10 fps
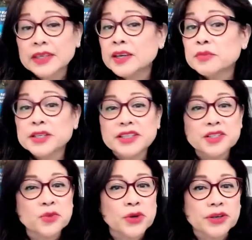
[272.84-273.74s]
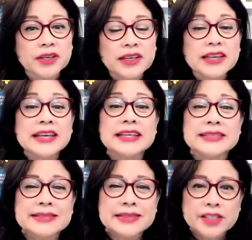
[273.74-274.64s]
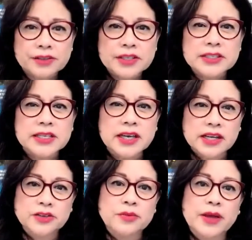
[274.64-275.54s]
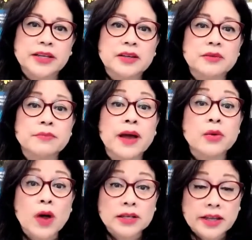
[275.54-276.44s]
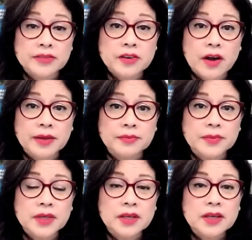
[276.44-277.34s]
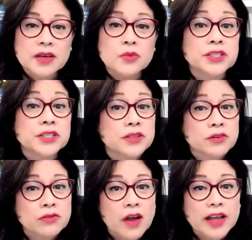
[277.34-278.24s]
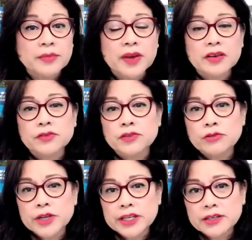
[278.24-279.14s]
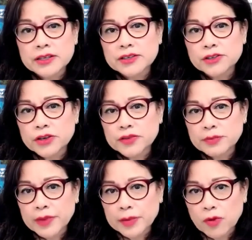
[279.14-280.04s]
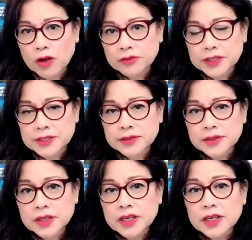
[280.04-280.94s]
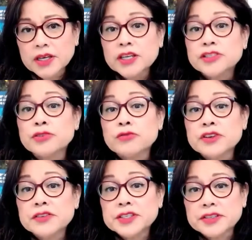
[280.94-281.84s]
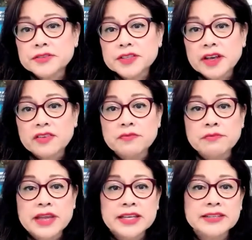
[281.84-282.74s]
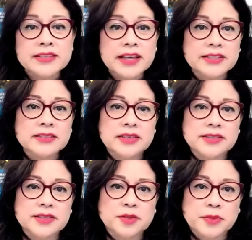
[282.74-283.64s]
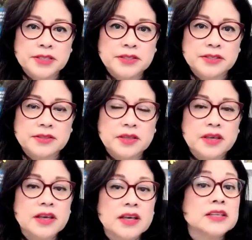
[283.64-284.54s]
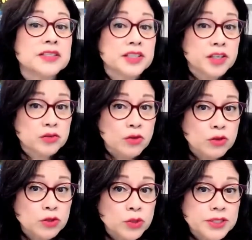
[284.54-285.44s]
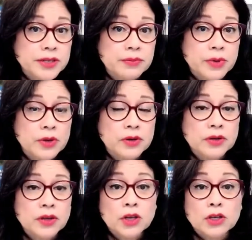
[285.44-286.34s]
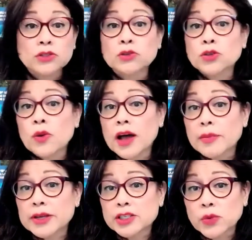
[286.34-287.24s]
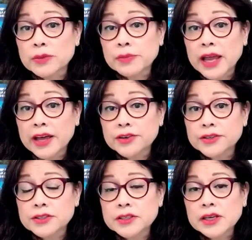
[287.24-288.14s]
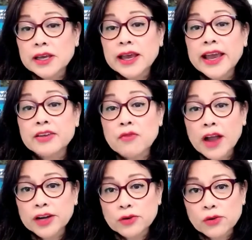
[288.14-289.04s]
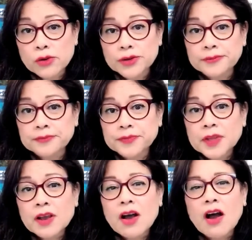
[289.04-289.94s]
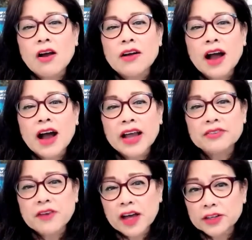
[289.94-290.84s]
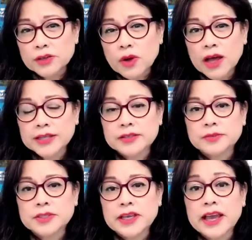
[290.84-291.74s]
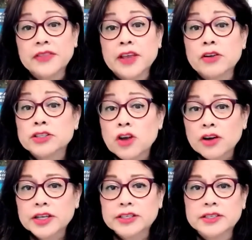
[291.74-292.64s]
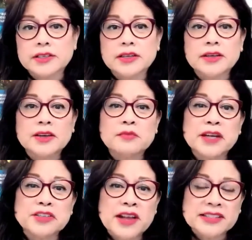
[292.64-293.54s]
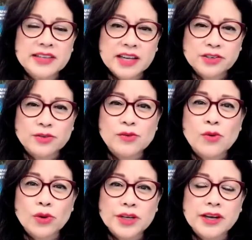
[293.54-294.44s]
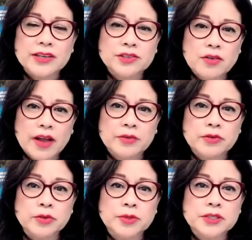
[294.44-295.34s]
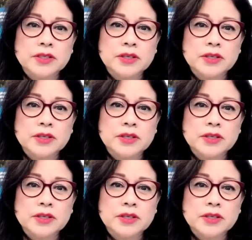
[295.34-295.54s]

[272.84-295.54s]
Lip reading: But this work is seriously undermined by wildlife crime, which is a crime of greed driven by profit. Derivatives of many CITES listed species, such as rosewood timber, totoaba swim bladders, and rhino horn, are high value items, and they are targeted by transnational organized crime groups.